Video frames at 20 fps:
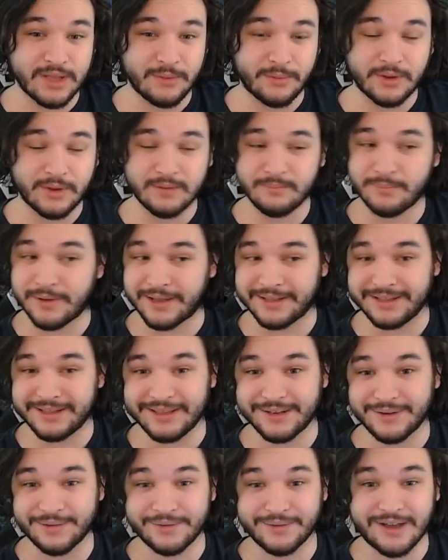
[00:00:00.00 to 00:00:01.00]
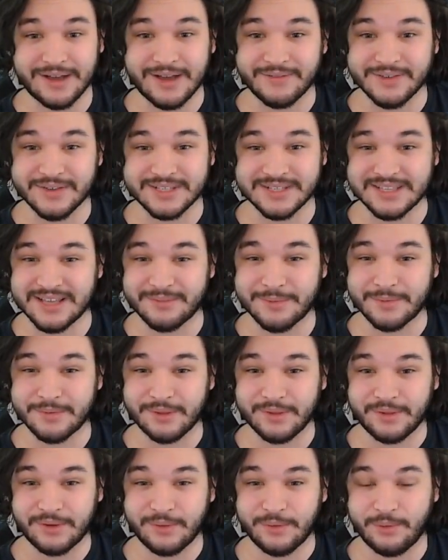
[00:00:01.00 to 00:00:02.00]
one, but you know, obviously that'd be
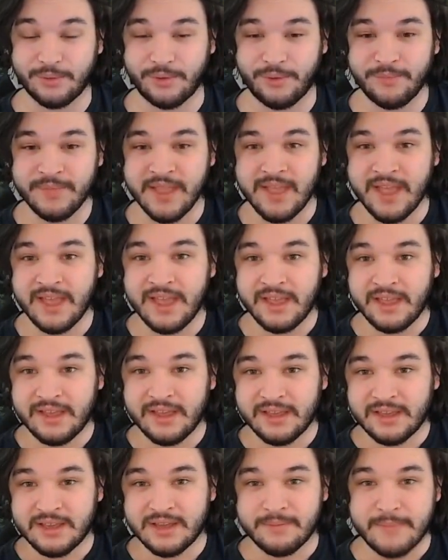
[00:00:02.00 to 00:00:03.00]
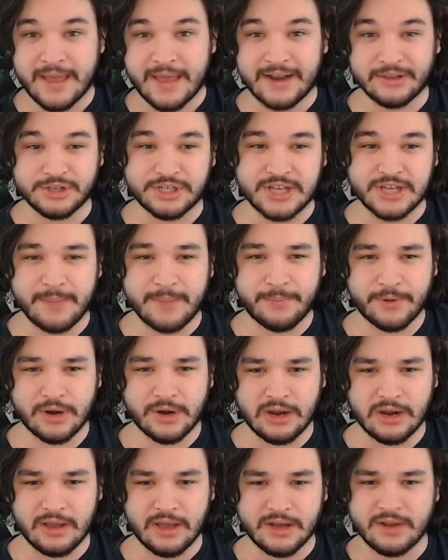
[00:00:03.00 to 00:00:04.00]
really cool. Metal
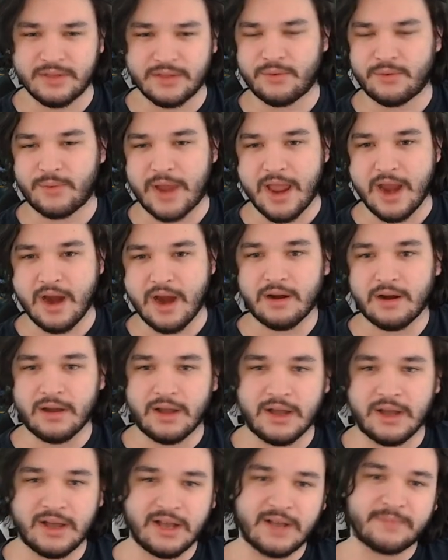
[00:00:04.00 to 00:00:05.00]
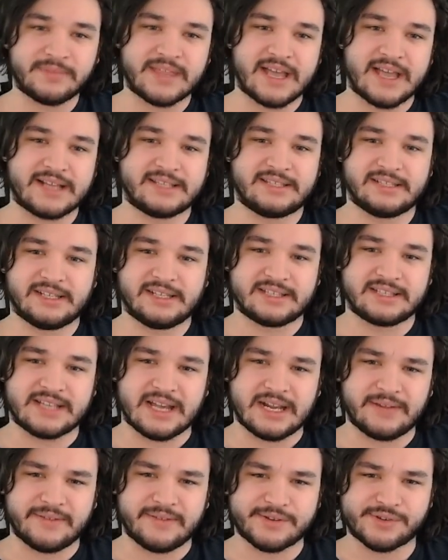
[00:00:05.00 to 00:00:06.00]
Shaper, another rare um, that uh, is
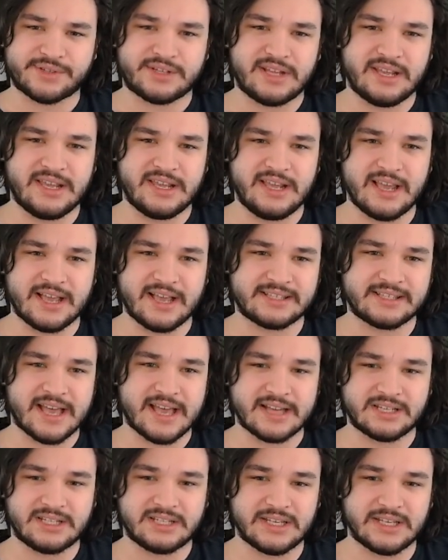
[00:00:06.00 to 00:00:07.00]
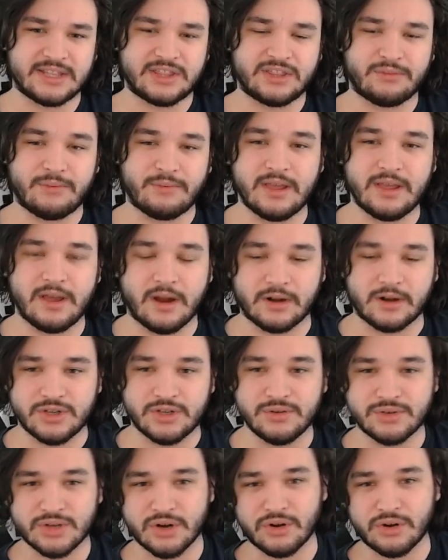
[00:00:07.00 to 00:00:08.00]
kind of interesting. He has that uh, three or
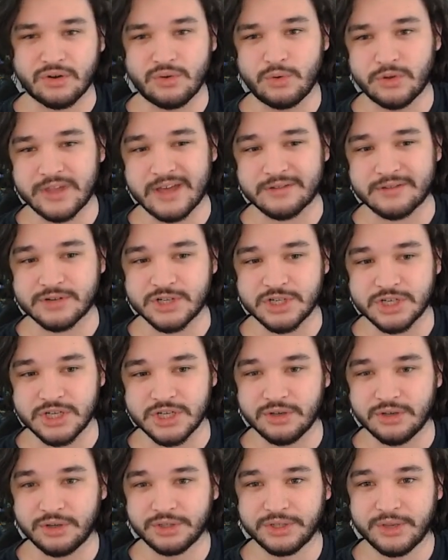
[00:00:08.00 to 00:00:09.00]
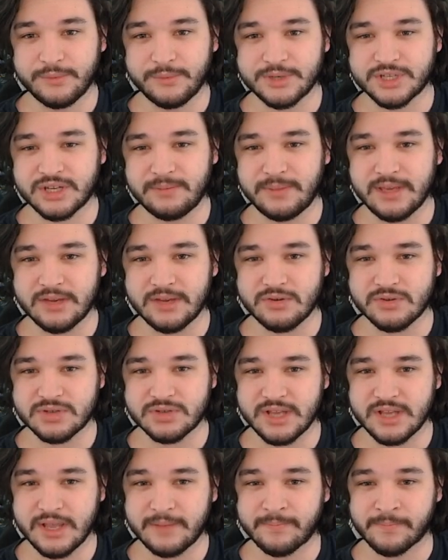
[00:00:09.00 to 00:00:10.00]
two turn cooldown shield, which could be
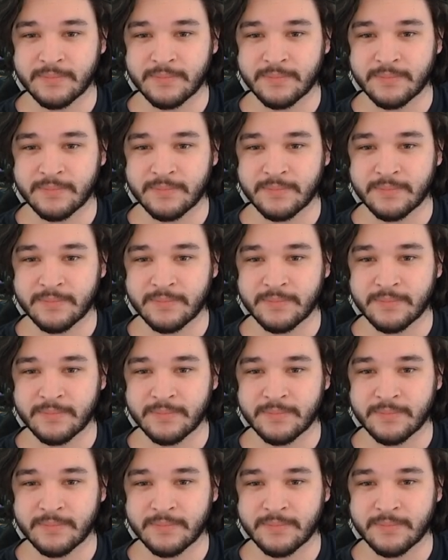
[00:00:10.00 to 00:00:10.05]
interesting.